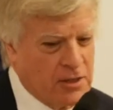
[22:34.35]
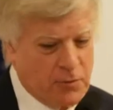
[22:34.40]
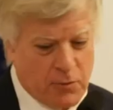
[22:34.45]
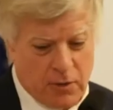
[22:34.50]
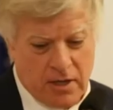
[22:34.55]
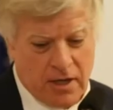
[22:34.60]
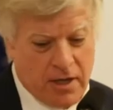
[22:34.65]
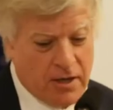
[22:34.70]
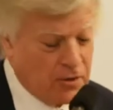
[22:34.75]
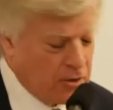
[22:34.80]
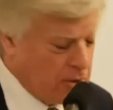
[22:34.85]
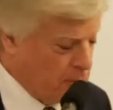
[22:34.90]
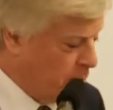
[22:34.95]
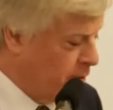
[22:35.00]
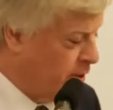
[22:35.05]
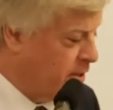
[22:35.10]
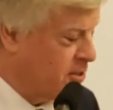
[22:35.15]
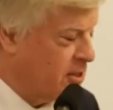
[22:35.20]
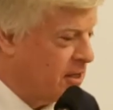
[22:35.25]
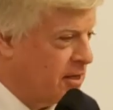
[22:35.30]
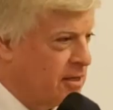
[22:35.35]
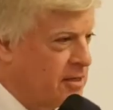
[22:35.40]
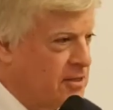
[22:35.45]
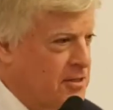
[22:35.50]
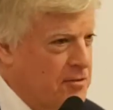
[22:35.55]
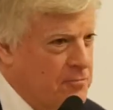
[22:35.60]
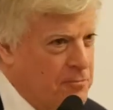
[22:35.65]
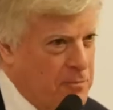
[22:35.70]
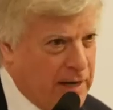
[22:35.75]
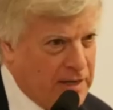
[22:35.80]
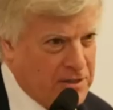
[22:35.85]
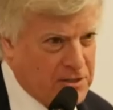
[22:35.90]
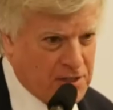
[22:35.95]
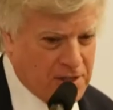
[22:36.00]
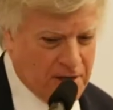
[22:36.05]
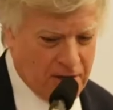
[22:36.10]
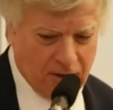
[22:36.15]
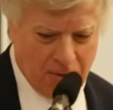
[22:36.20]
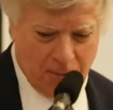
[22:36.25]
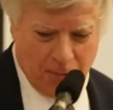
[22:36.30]
he would kill the president of
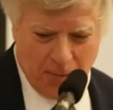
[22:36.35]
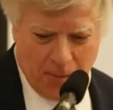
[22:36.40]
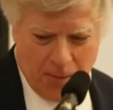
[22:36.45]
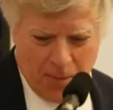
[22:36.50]
Mexico.